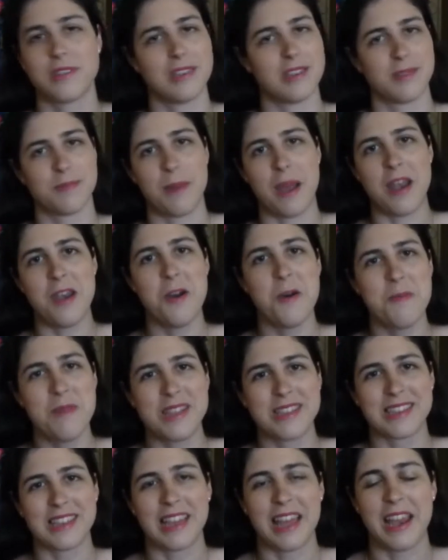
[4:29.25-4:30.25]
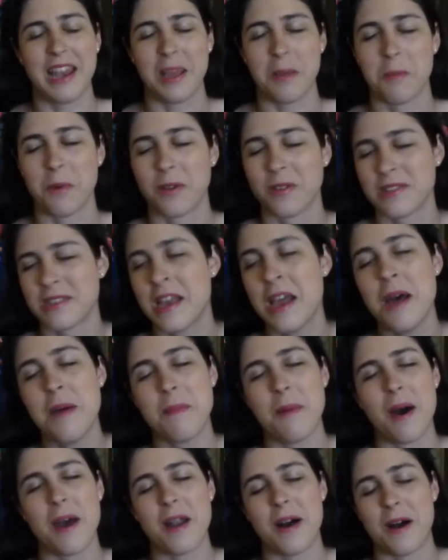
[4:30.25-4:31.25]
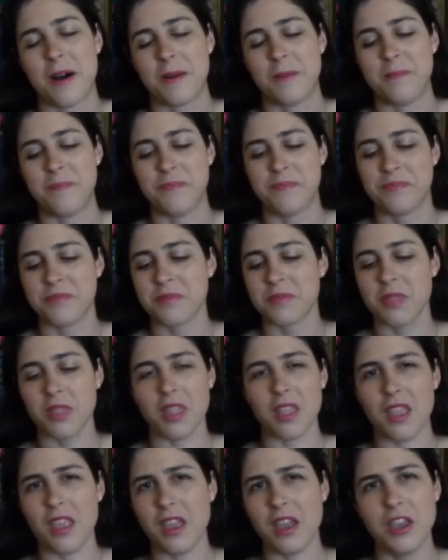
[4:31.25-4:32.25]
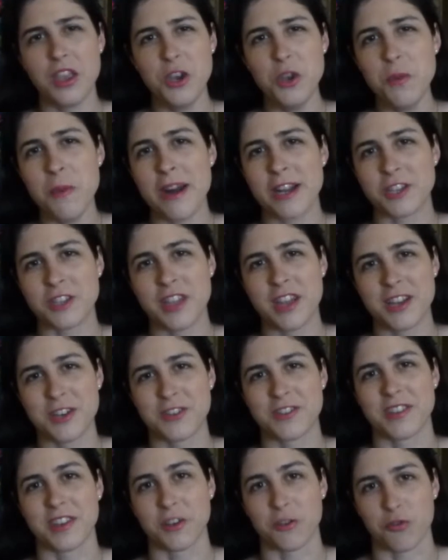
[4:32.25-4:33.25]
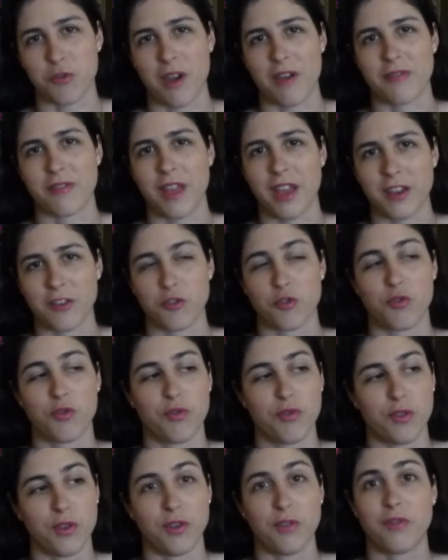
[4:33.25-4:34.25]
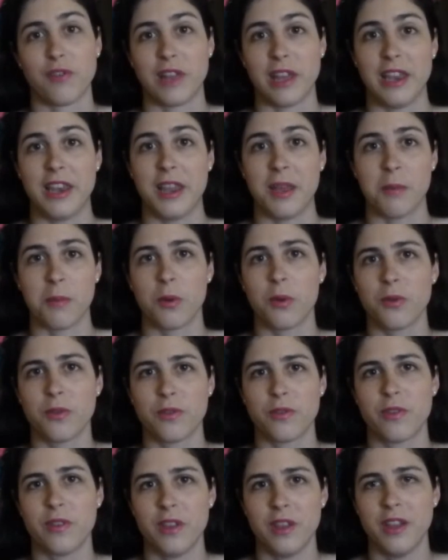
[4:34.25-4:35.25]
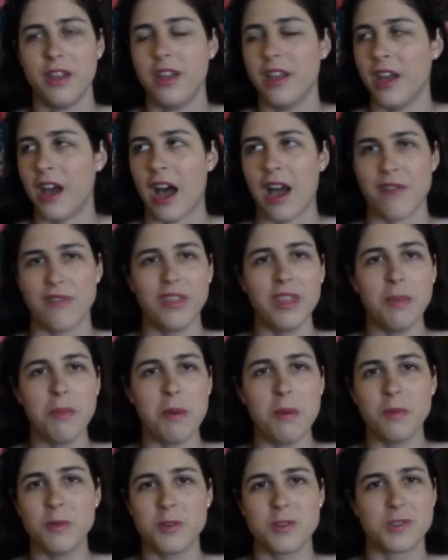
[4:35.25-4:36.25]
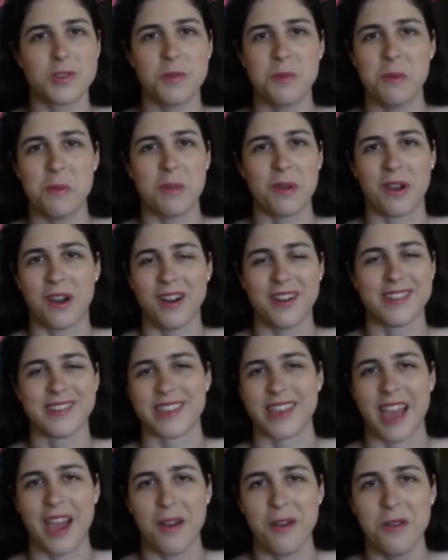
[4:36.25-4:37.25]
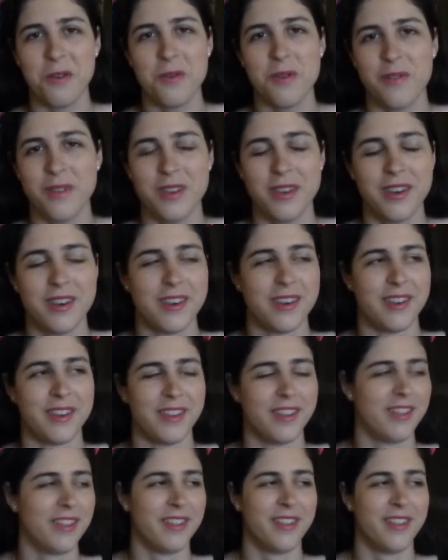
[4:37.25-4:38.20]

It is by no means a lightning bolts, but, can you imagine that? Just, like, a draft deck just full of lightning bolts? I feel like people would just skip up their cards. Like, how do you even...